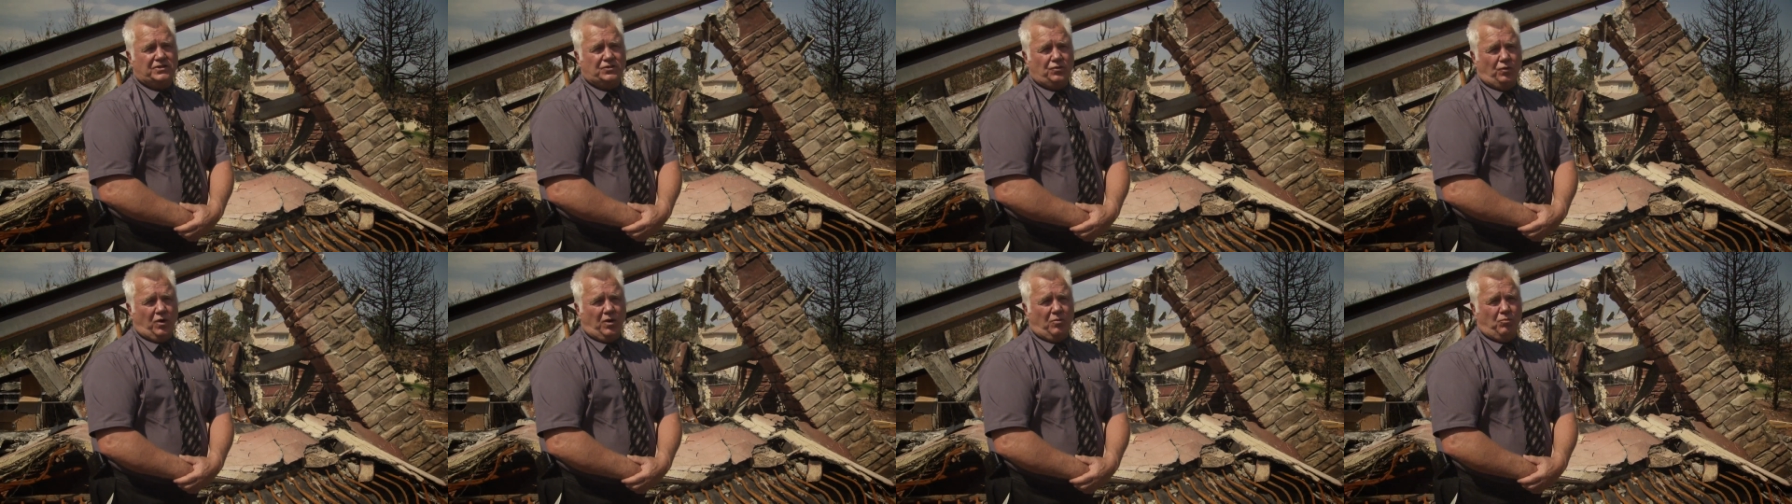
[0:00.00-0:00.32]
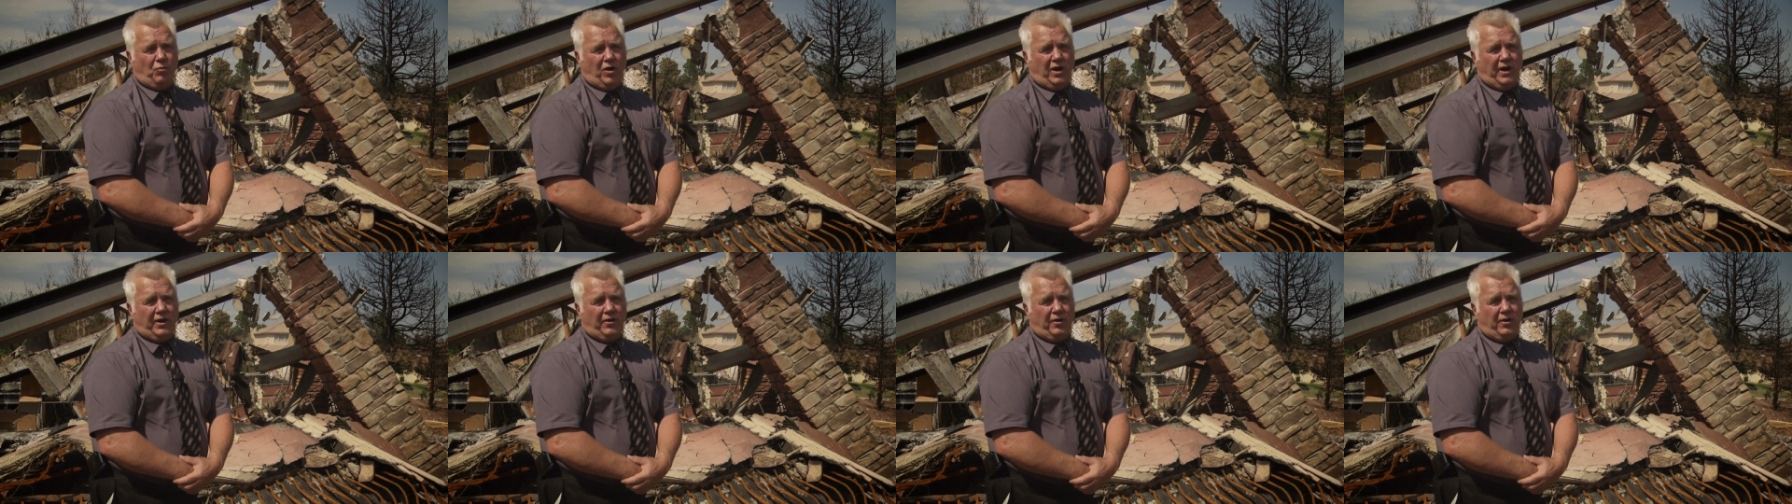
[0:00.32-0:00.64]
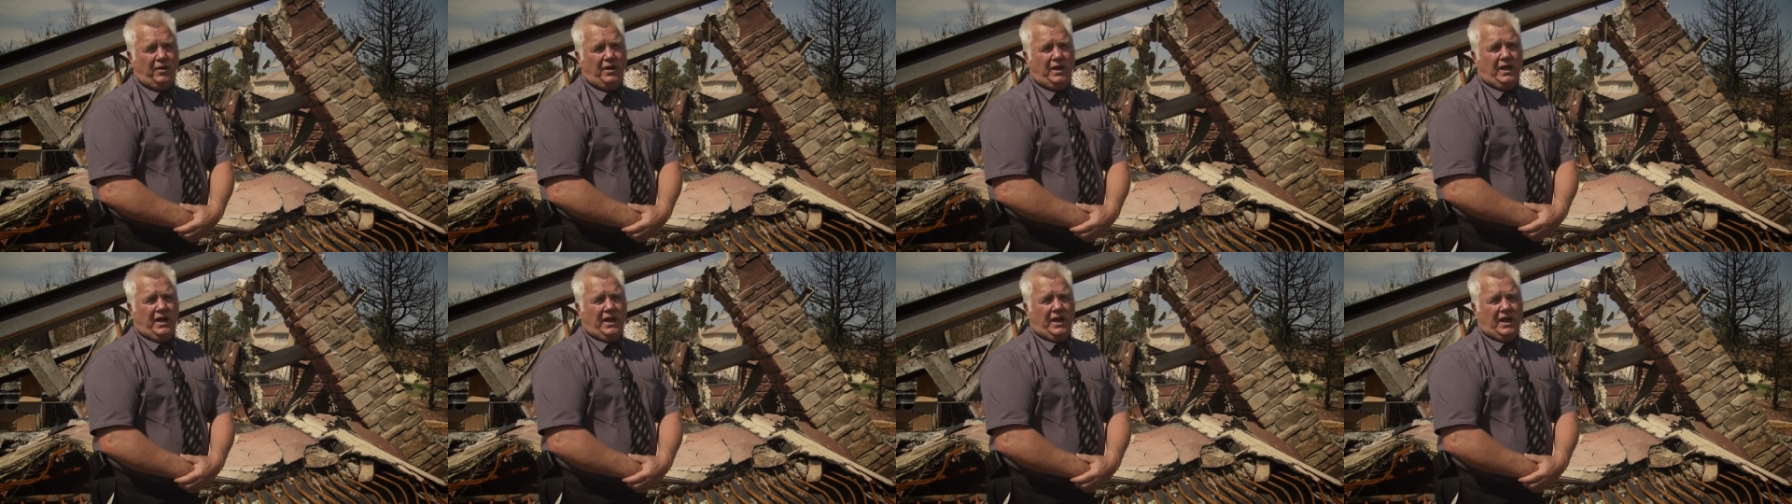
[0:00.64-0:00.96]

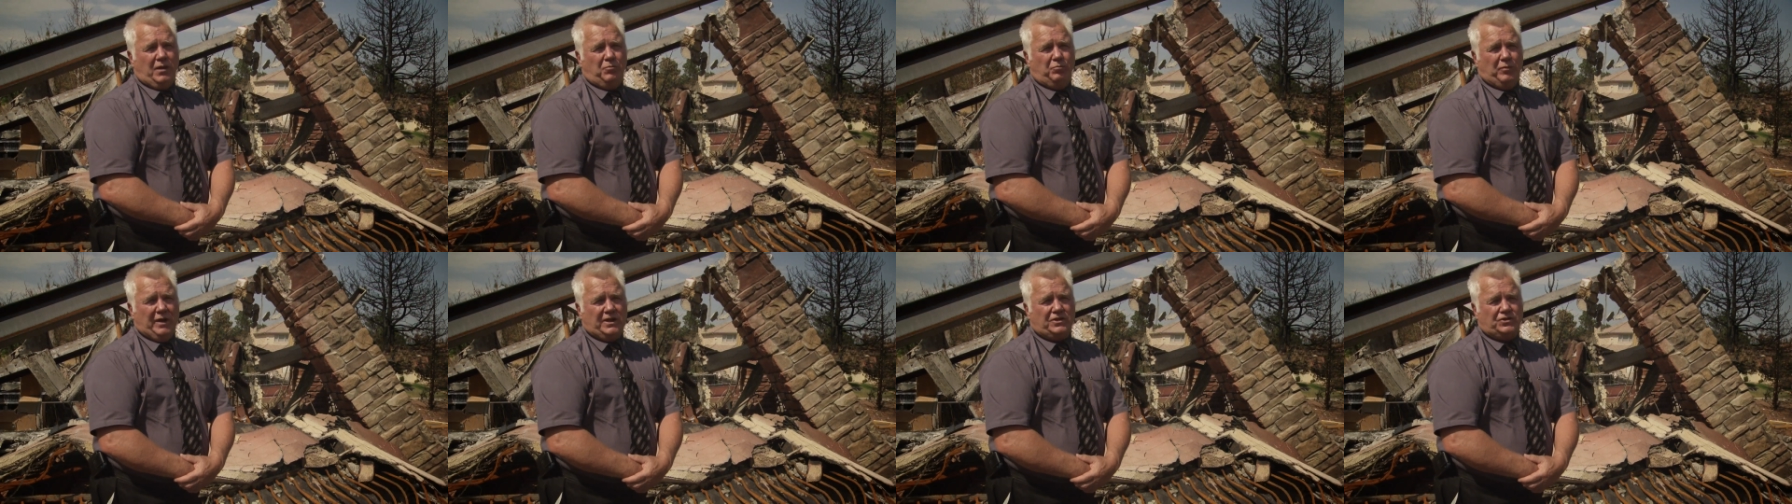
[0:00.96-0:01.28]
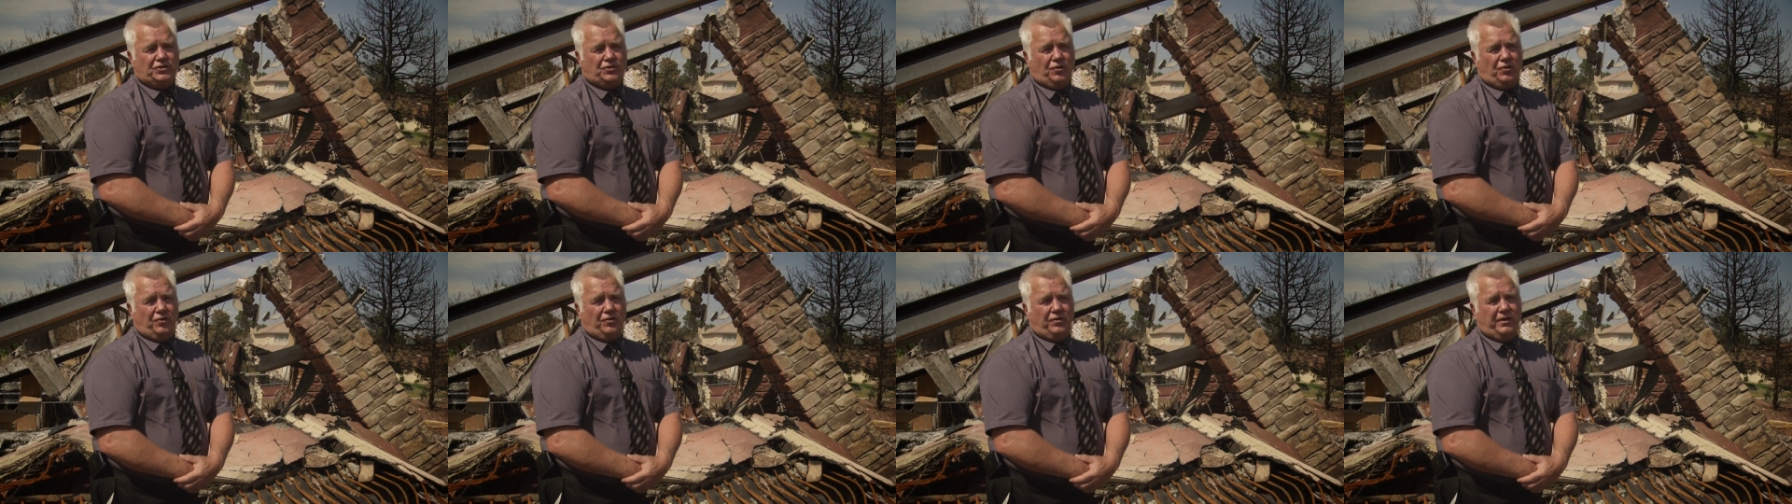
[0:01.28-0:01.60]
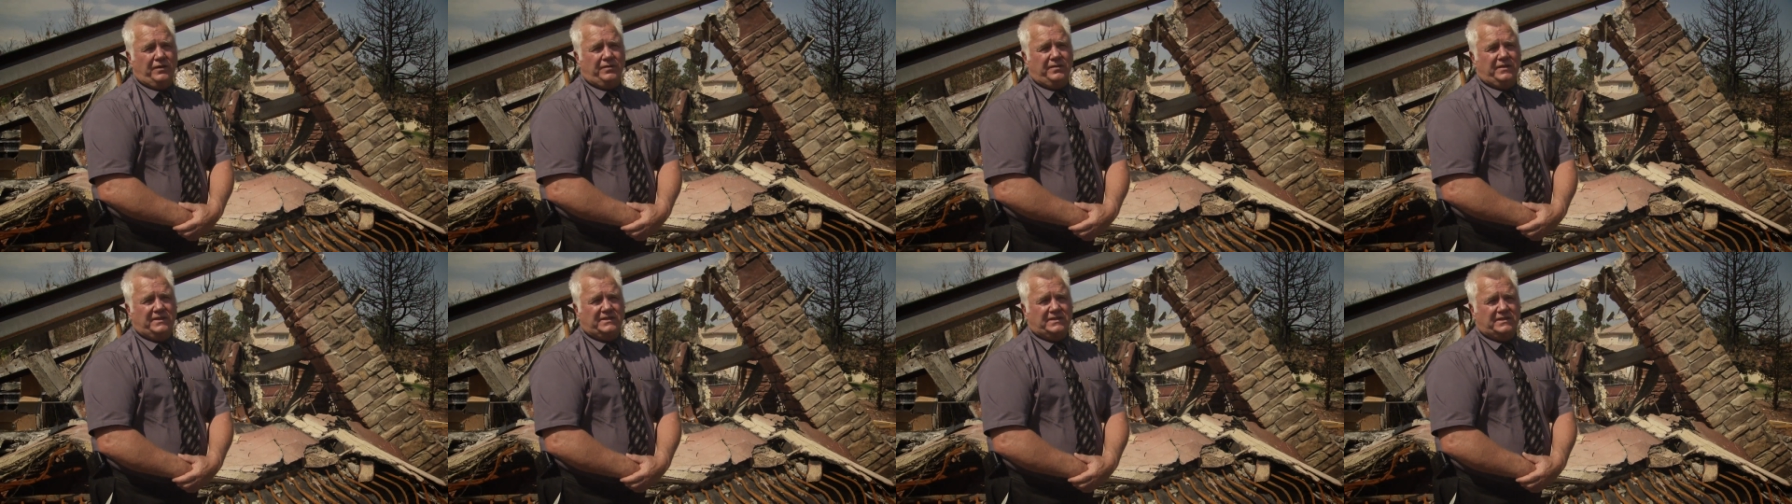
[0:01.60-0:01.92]
Stormwater and make sure
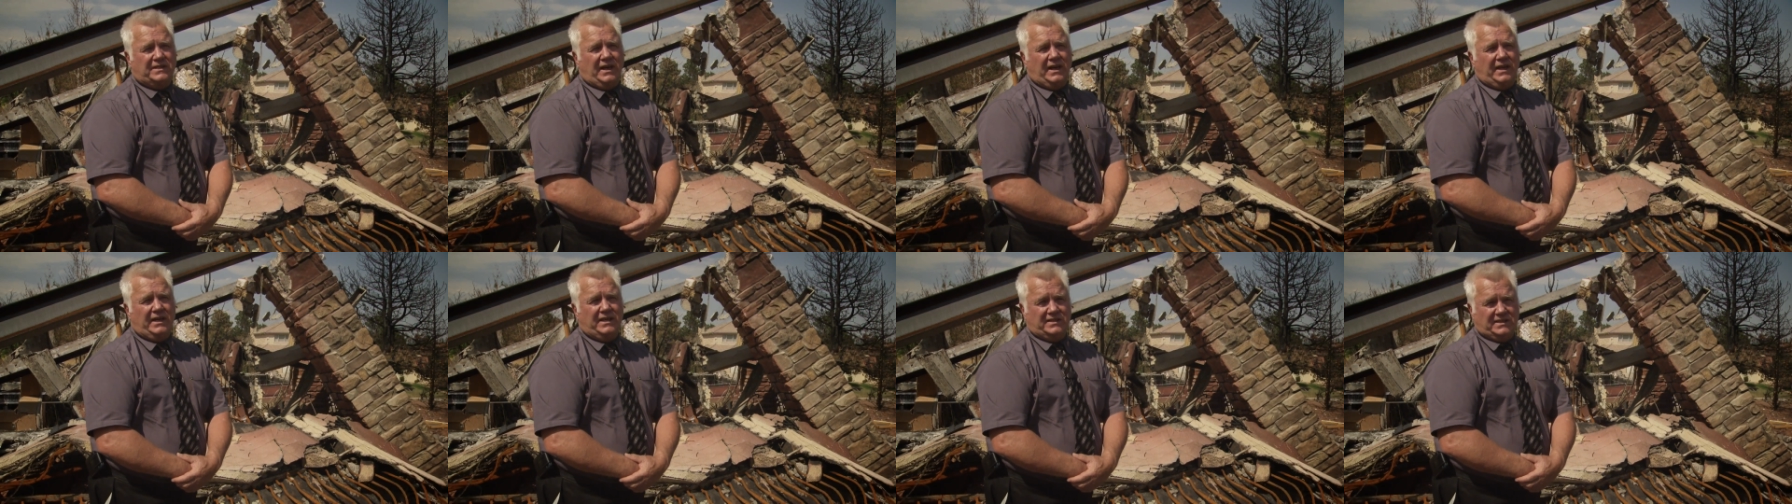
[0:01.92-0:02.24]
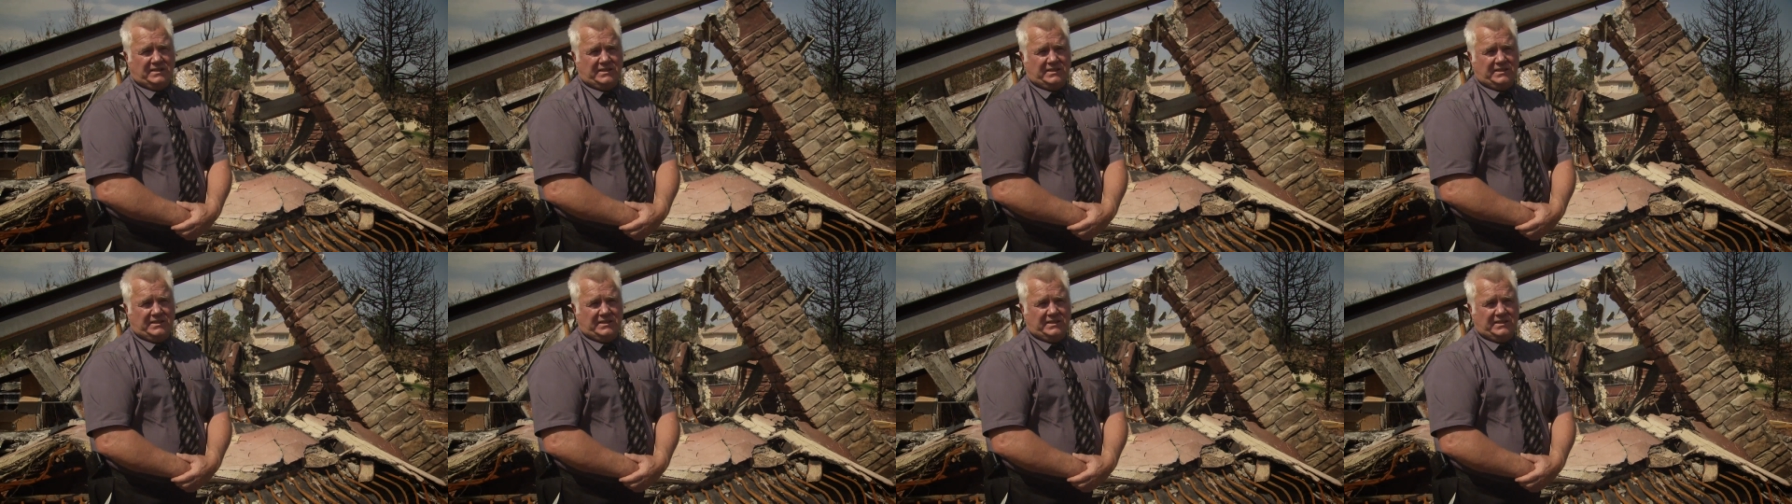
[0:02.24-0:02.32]
that the site is